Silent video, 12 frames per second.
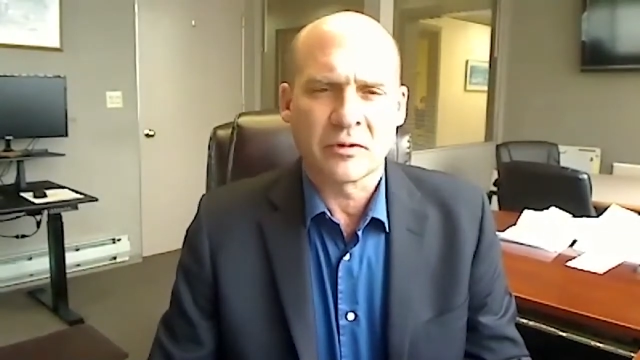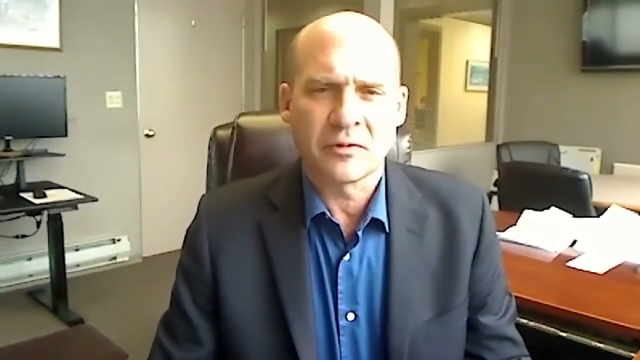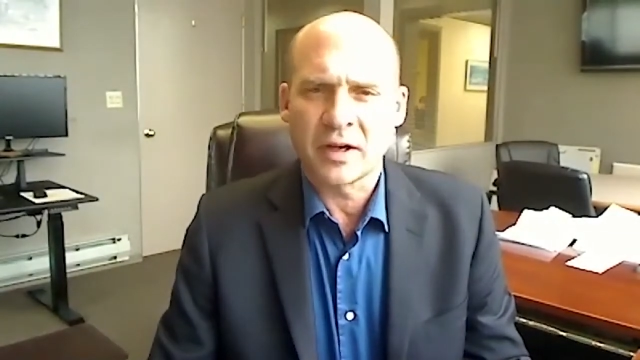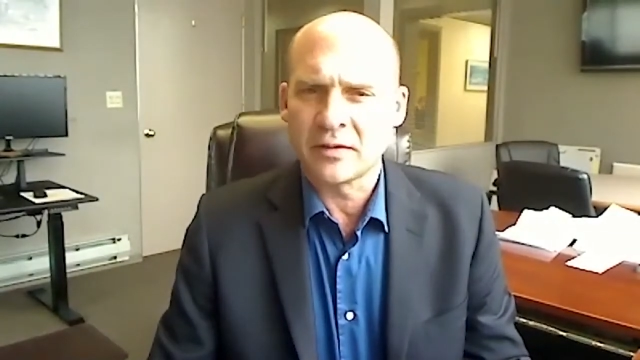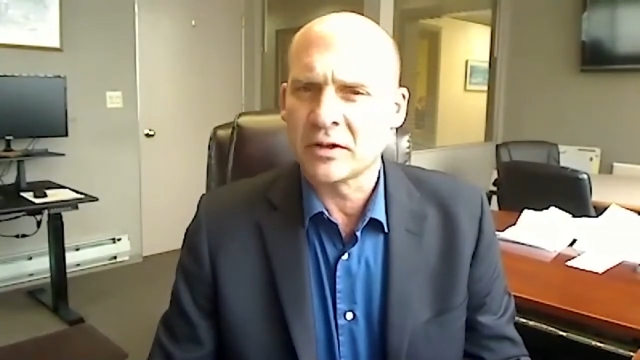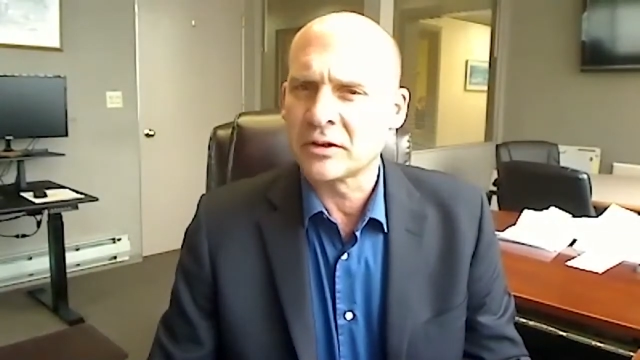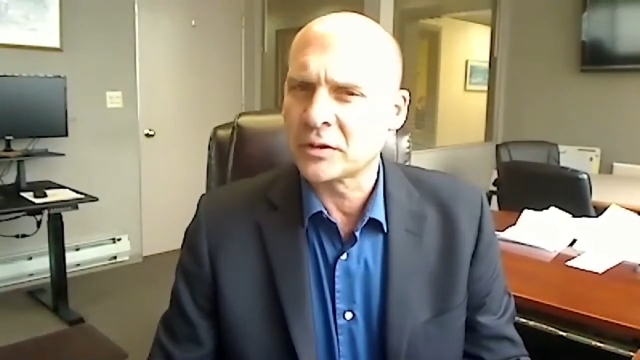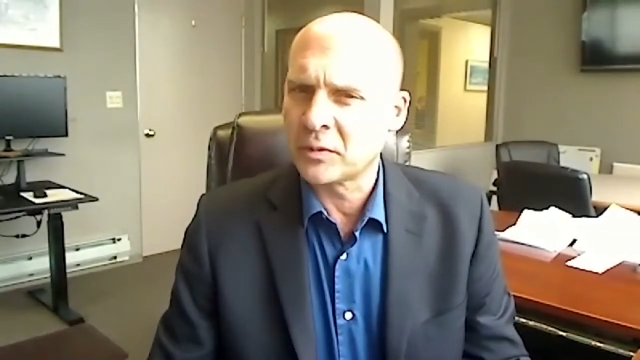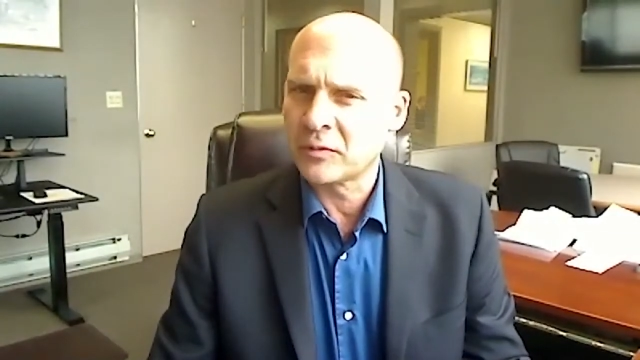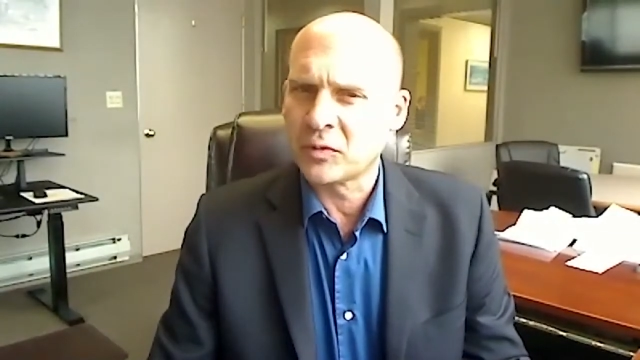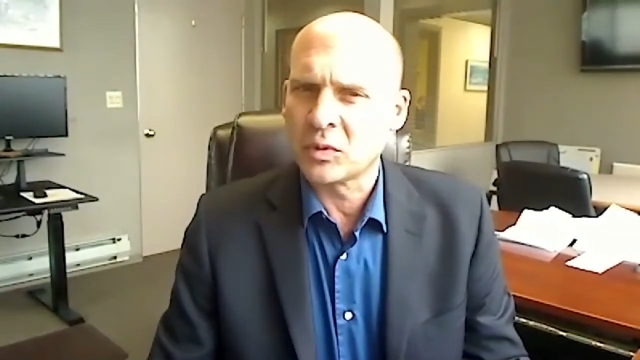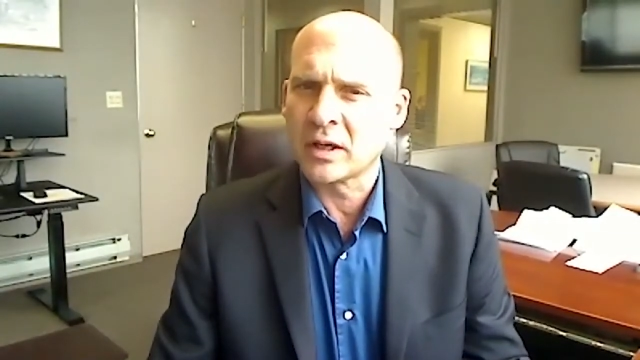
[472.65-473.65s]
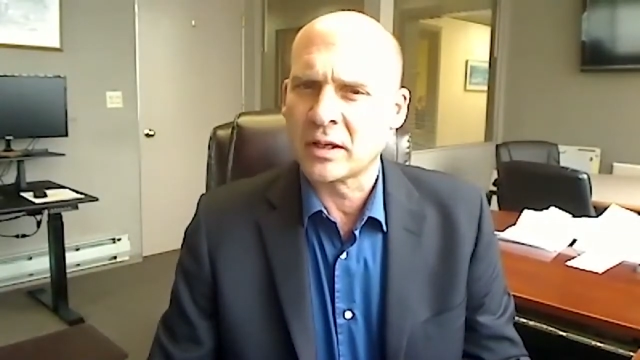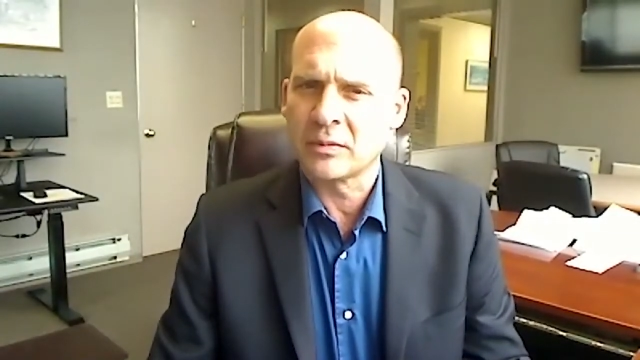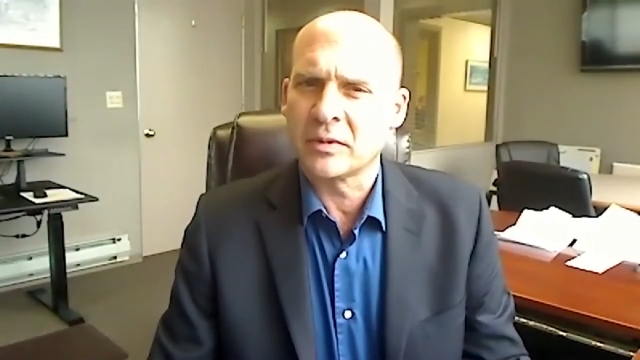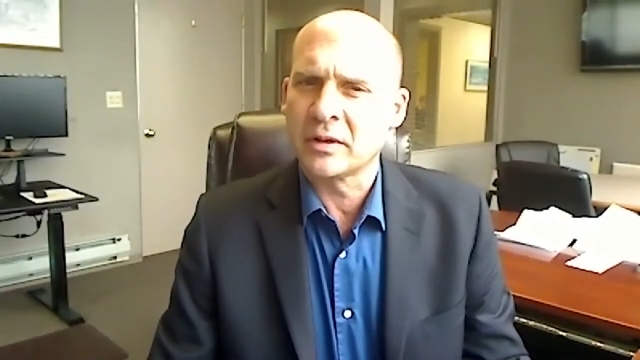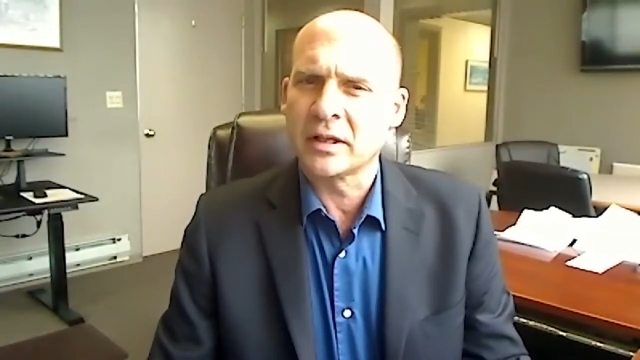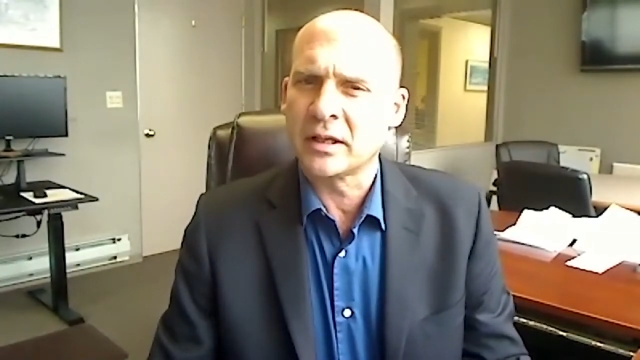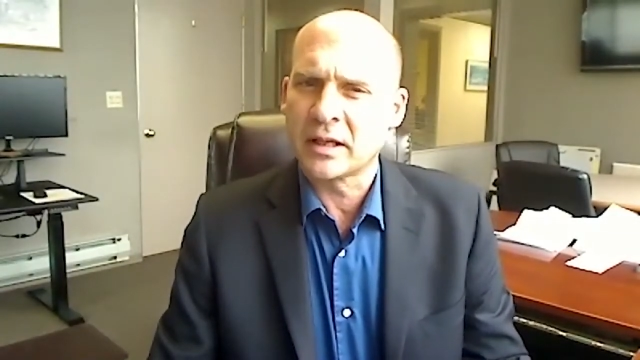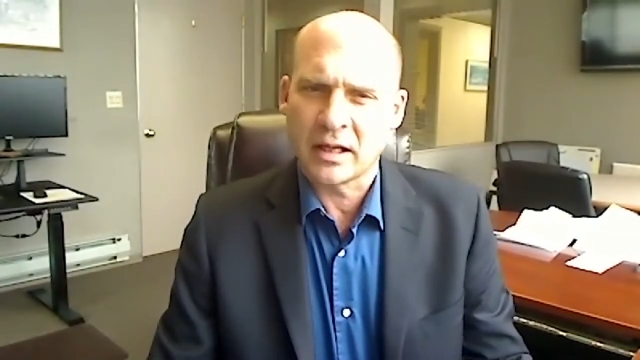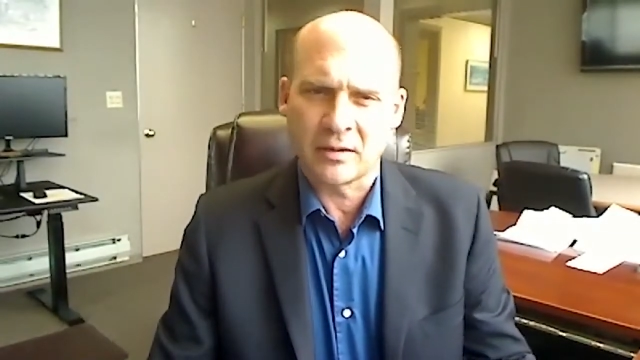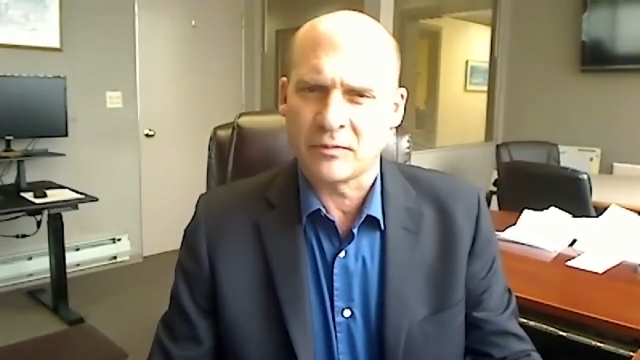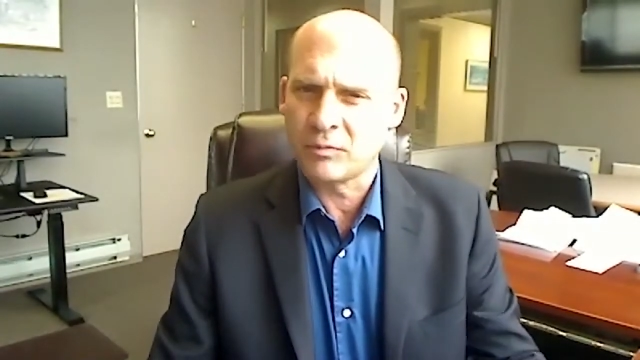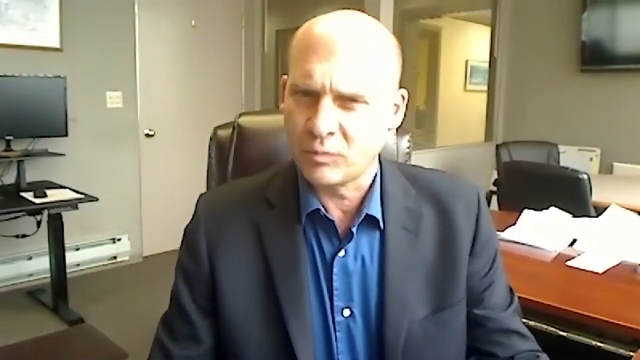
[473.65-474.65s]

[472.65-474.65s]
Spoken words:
5 years before I really kind